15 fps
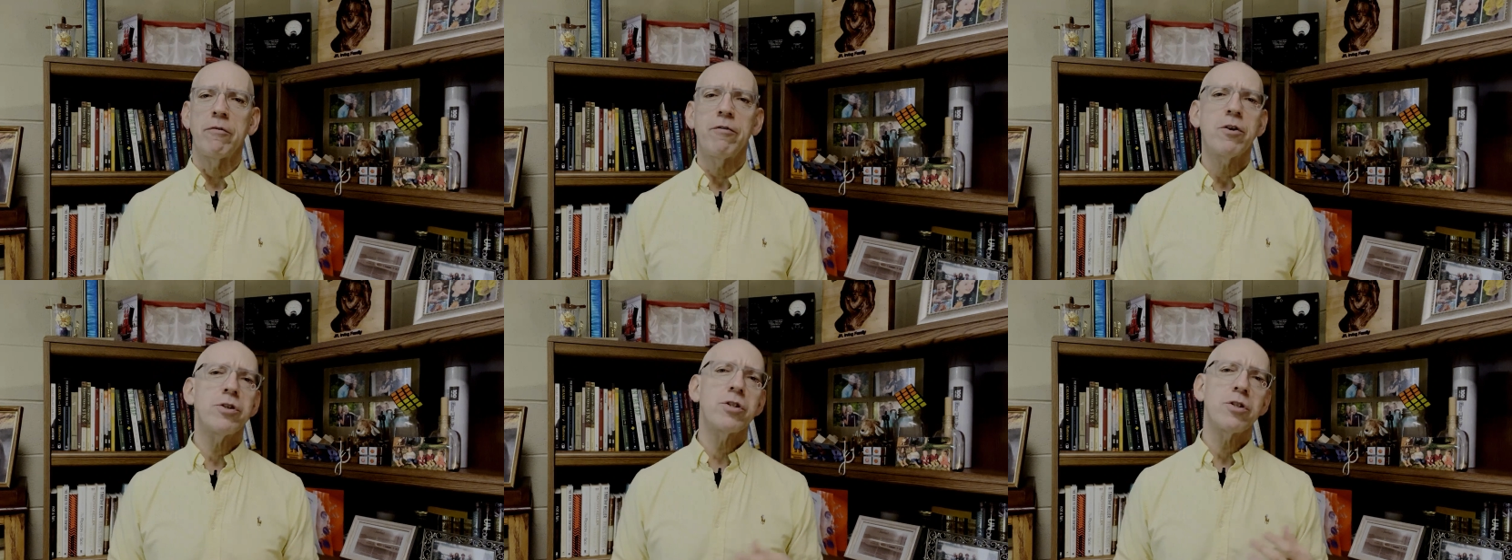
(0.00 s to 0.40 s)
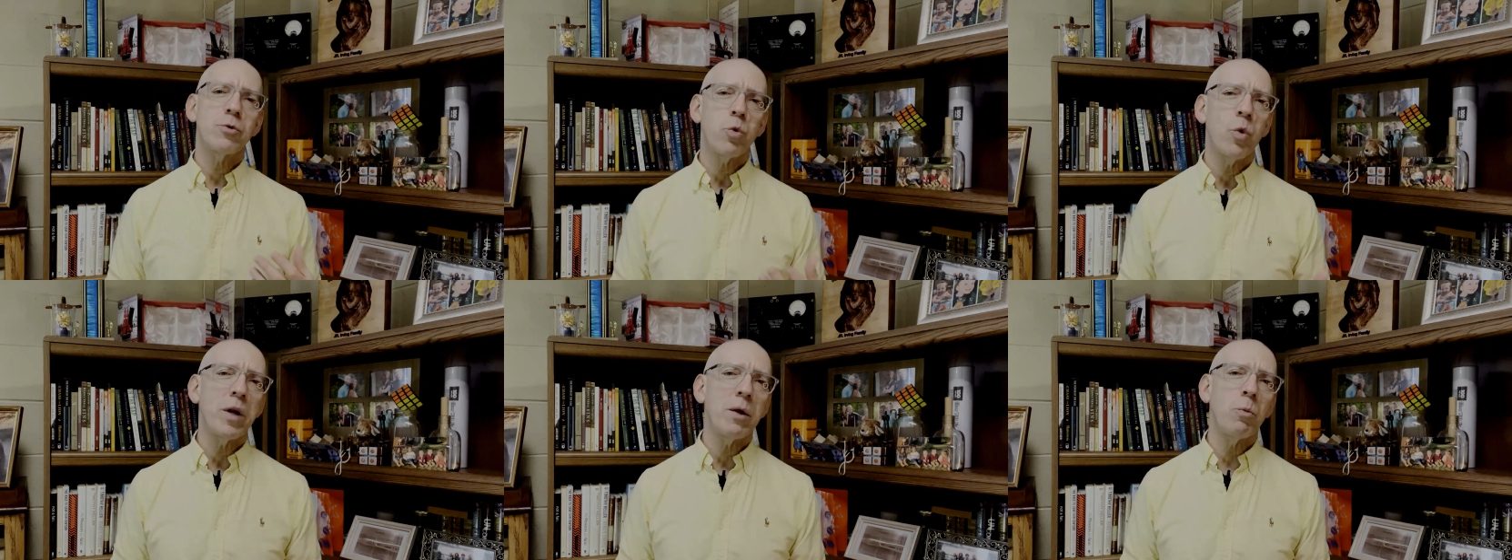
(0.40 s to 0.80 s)
Verse
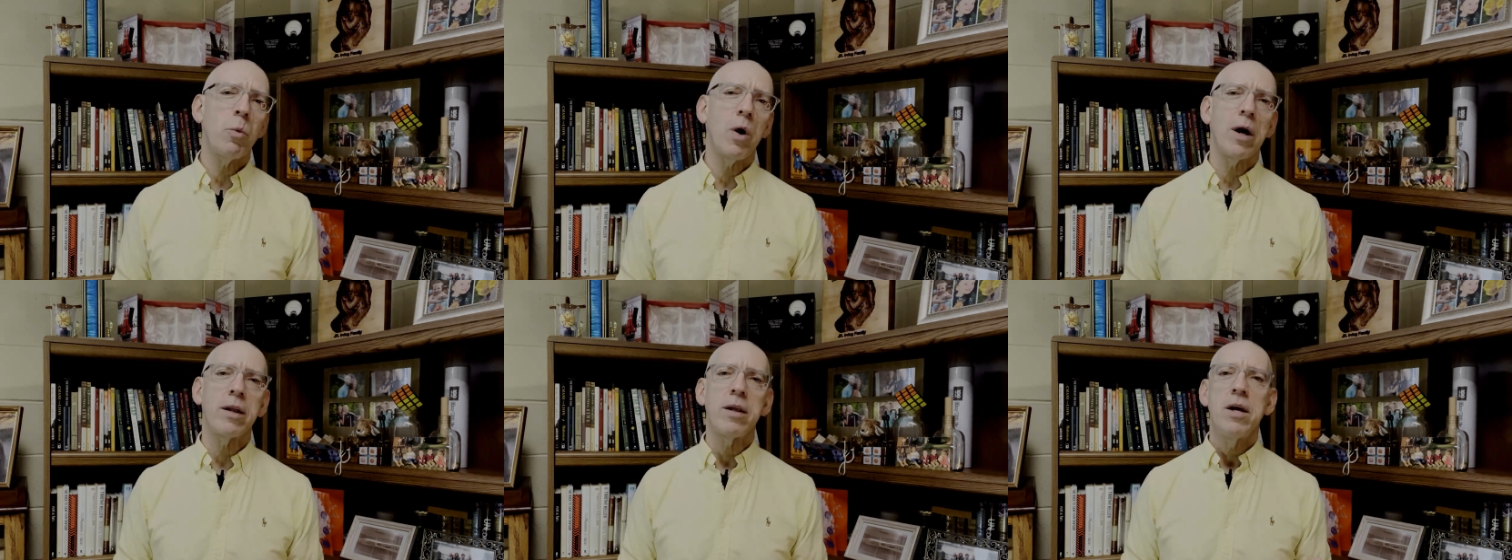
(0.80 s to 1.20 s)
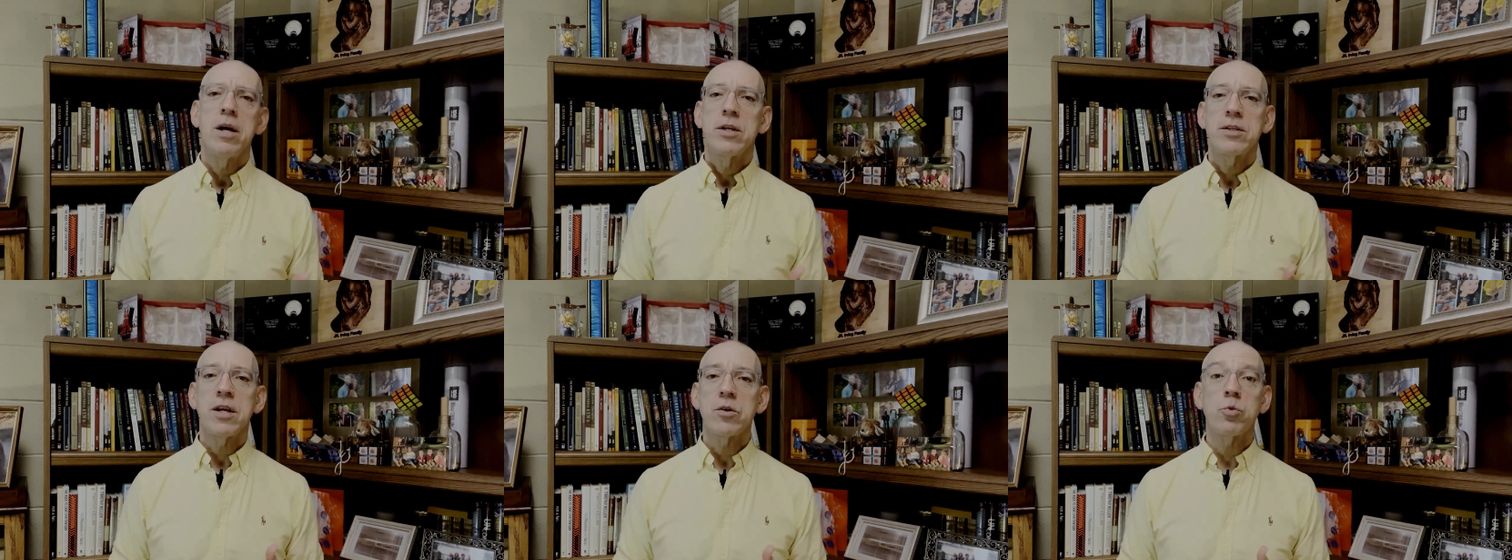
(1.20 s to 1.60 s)
21
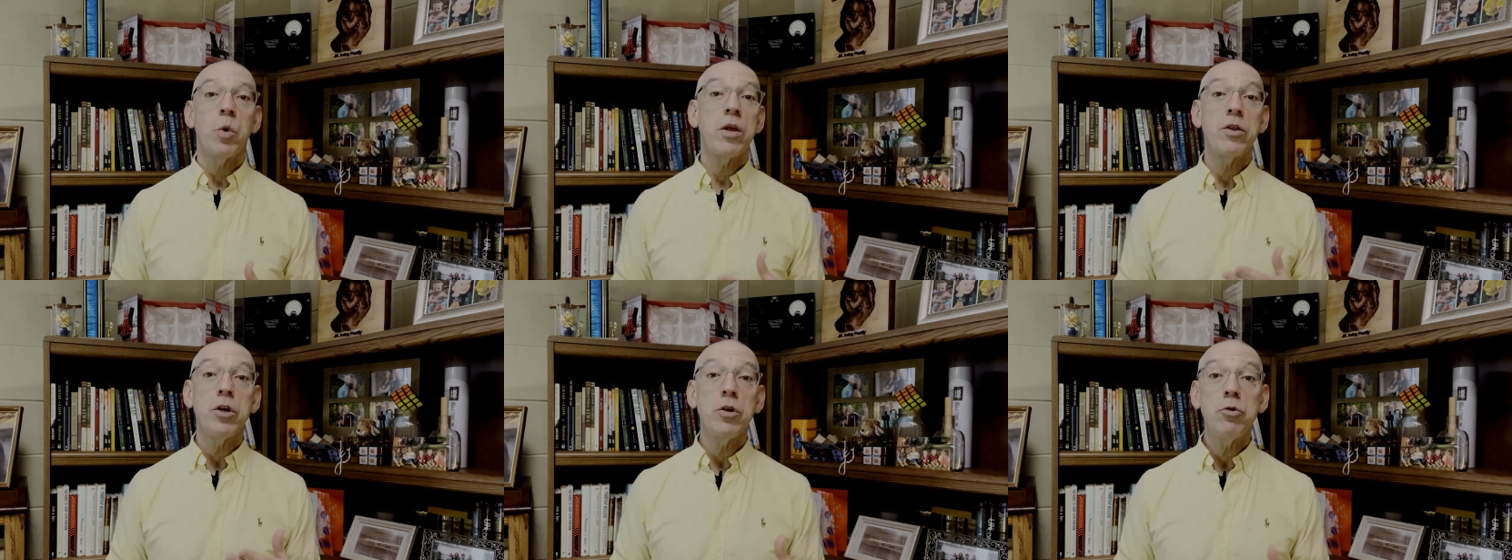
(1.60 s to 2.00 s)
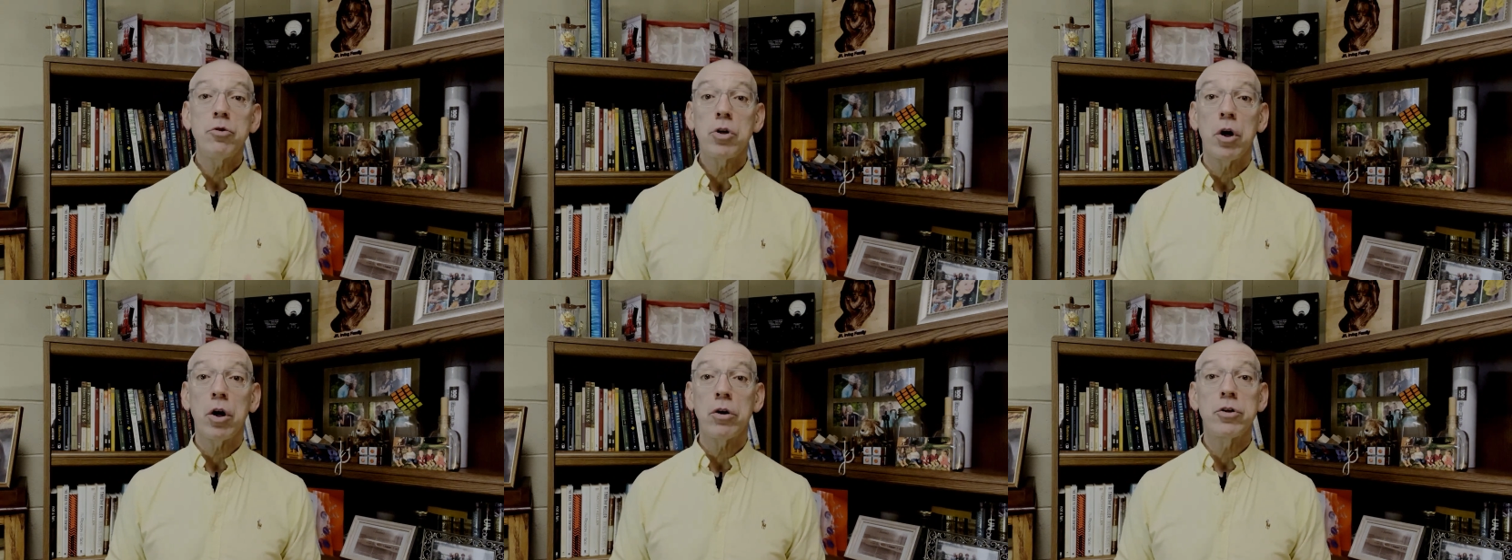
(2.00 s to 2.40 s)
says, "Whether you
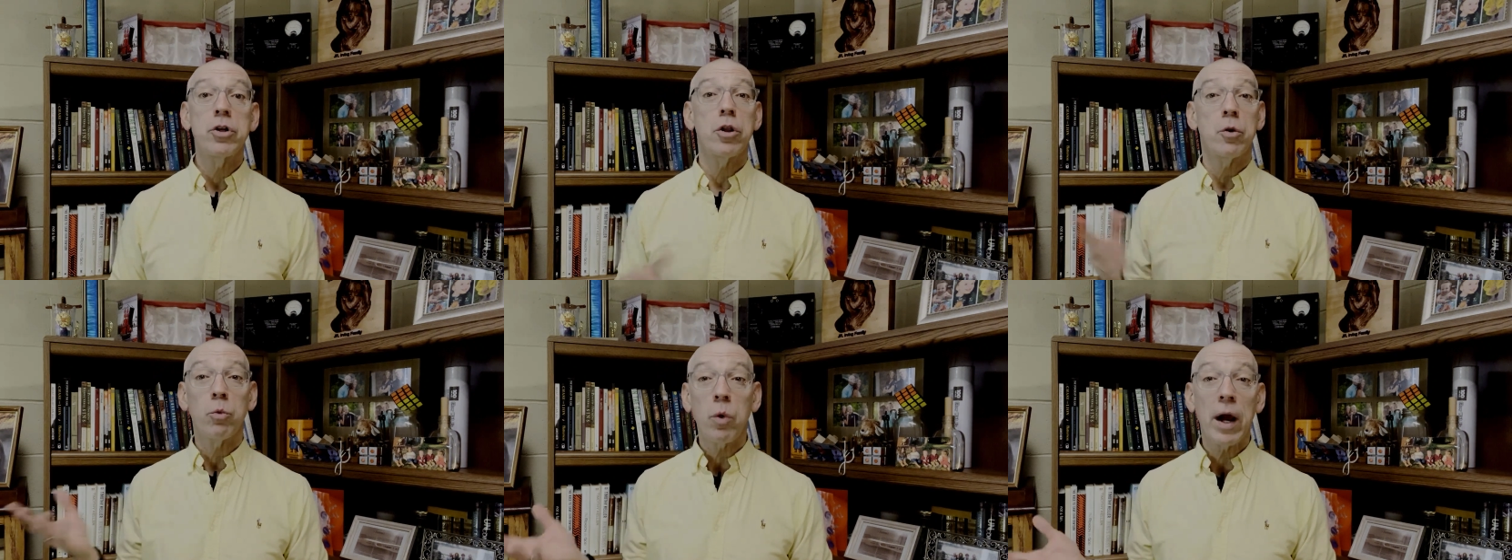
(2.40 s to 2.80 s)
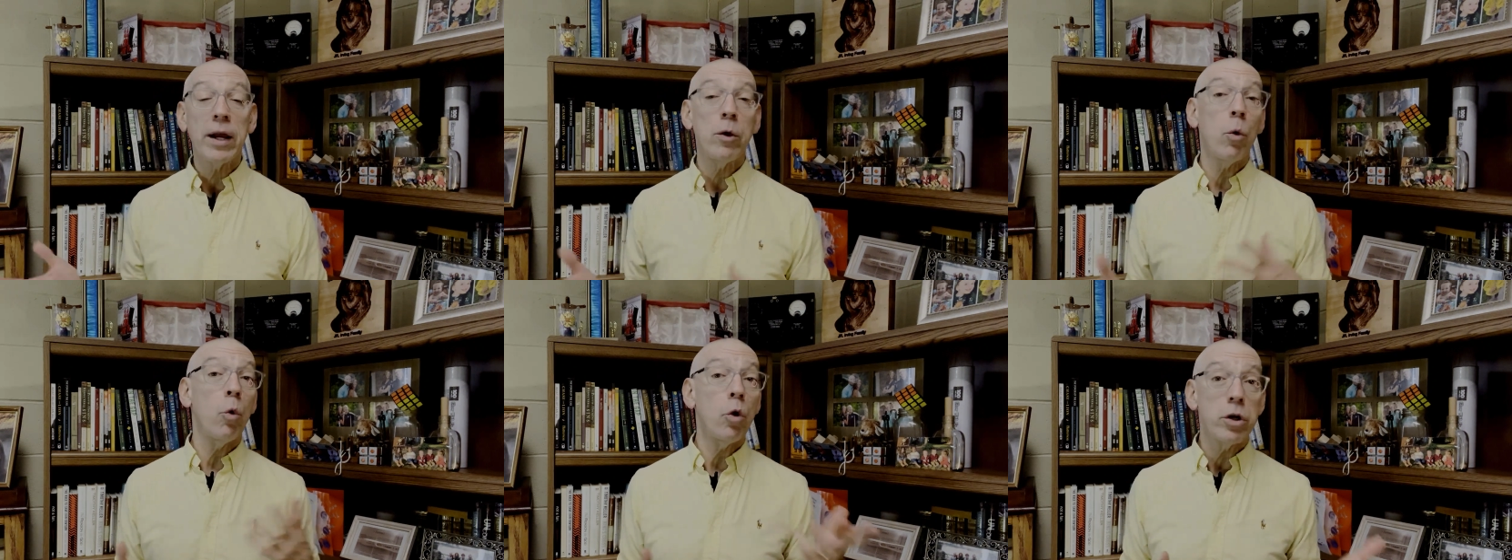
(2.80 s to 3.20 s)
turn to the
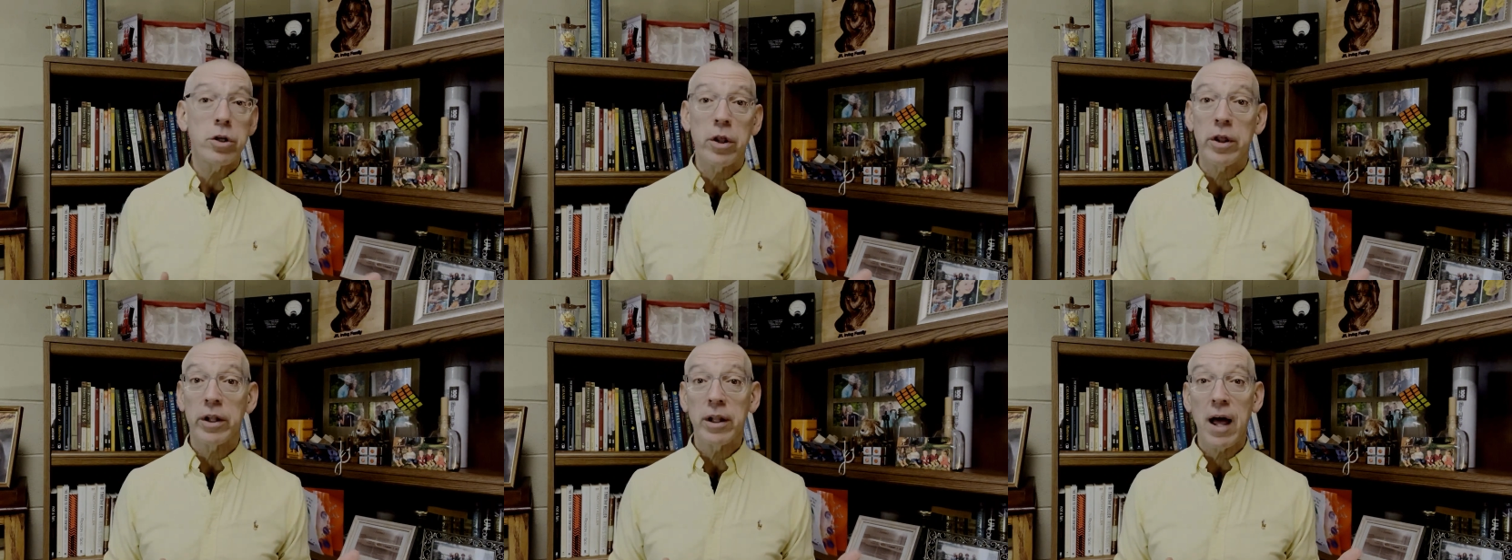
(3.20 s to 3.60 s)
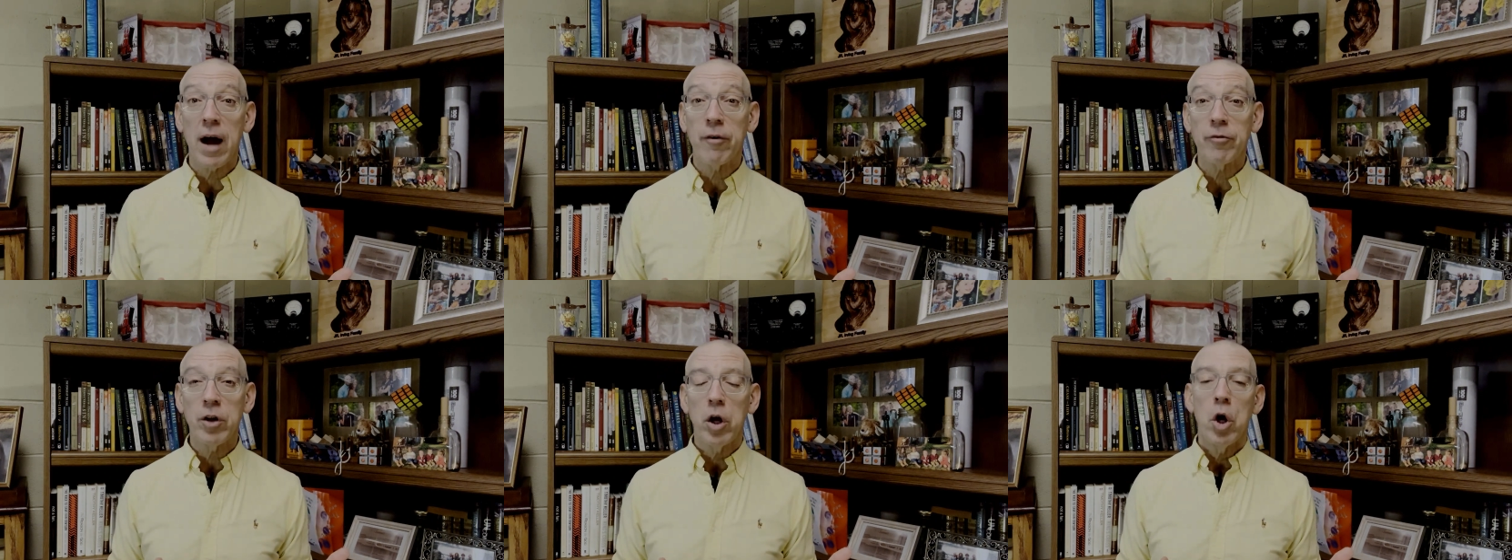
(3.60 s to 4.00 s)
right or to the
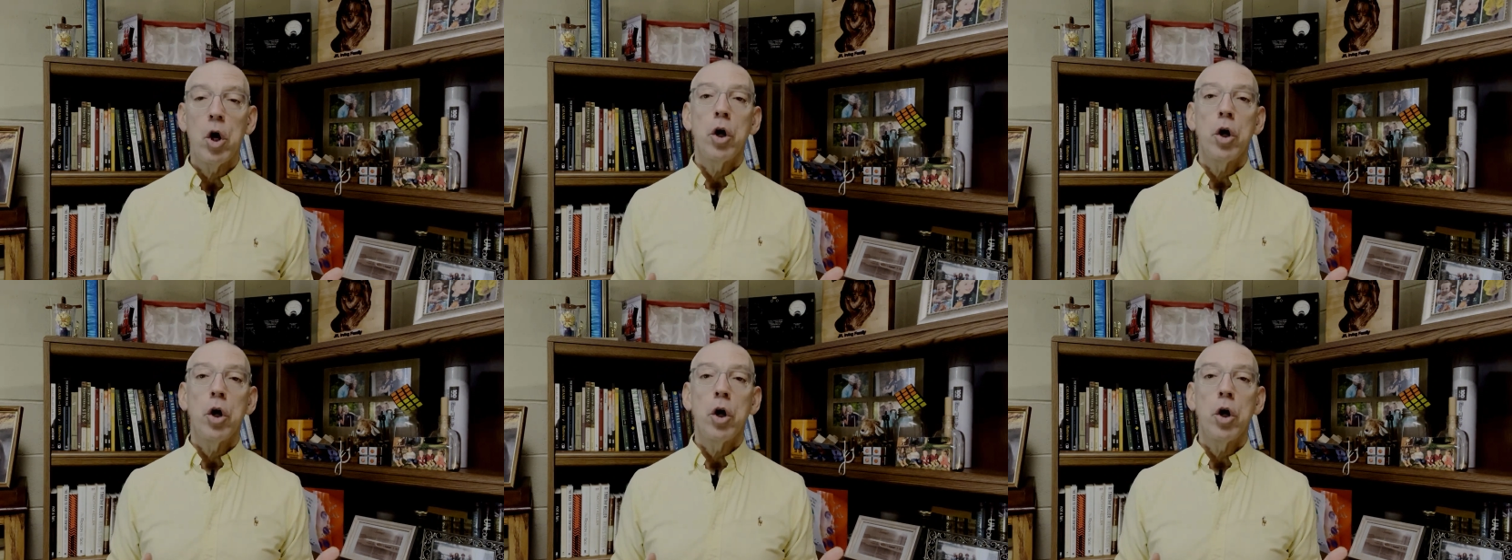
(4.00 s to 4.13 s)
left,